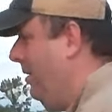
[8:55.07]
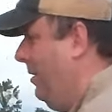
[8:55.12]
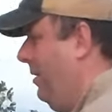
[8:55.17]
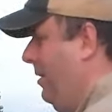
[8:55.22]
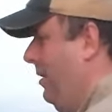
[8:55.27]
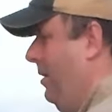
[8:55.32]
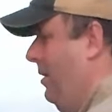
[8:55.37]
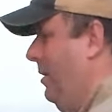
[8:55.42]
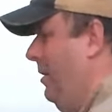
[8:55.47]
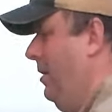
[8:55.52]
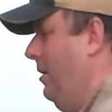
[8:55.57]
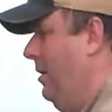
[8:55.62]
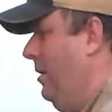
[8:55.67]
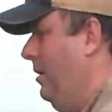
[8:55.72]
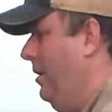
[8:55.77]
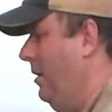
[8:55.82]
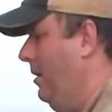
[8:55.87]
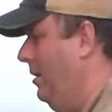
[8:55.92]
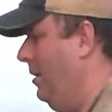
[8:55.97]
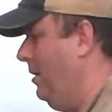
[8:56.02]

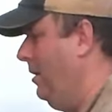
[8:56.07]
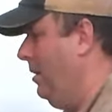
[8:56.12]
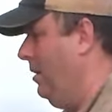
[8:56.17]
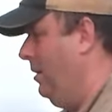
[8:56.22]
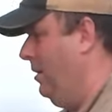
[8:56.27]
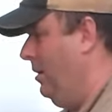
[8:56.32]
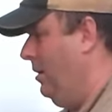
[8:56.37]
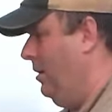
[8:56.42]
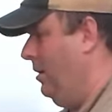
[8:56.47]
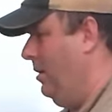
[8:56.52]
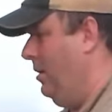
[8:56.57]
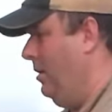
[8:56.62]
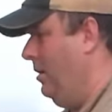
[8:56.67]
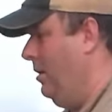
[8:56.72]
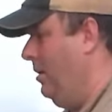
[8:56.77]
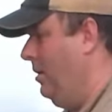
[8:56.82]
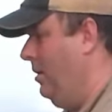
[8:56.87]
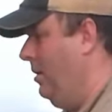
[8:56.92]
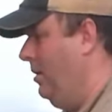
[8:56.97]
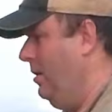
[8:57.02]

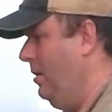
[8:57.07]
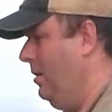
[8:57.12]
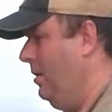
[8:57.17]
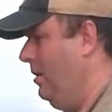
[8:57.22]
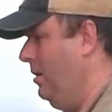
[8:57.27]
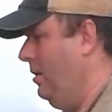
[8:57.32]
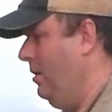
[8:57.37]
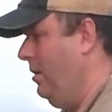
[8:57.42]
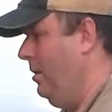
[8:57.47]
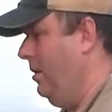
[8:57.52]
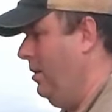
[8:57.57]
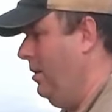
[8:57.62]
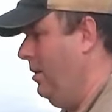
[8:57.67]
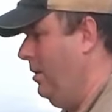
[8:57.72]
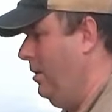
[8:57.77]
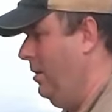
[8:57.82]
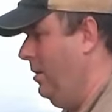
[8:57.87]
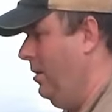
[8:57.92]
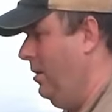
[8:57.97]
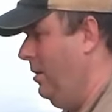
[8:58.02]

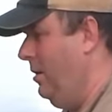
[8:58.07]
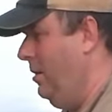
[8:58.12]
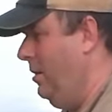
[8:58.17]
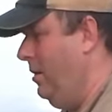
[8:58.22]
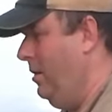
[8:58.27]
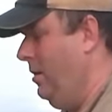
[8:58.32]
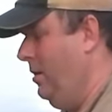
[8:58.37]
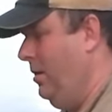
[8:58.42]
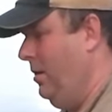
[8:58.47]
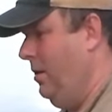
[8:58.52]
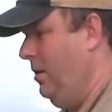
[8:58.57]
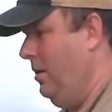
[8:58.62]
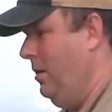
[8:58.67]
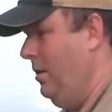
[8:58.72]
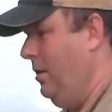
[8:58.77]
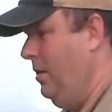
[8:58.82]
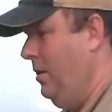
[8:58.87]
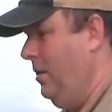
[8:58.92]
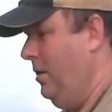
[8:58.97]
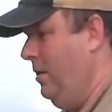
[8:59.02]

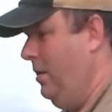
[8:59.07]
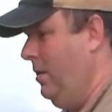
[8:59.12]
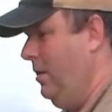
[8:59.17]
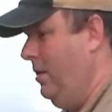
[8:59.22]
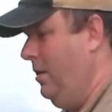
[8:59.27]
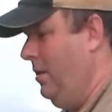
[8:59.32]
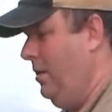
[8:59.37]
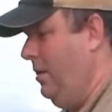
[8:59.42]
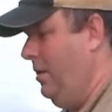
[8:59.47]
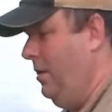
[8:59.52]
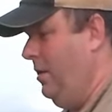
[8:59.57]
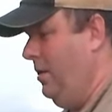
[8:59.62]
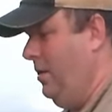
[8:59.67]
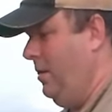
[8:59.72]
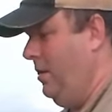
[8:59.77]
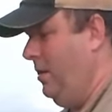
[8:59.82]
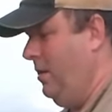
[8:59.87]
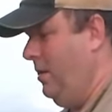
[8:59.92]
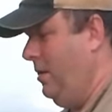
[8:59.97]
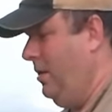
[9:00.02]

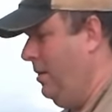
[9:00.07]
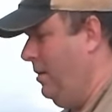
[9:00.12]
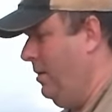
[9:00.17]
[no speech]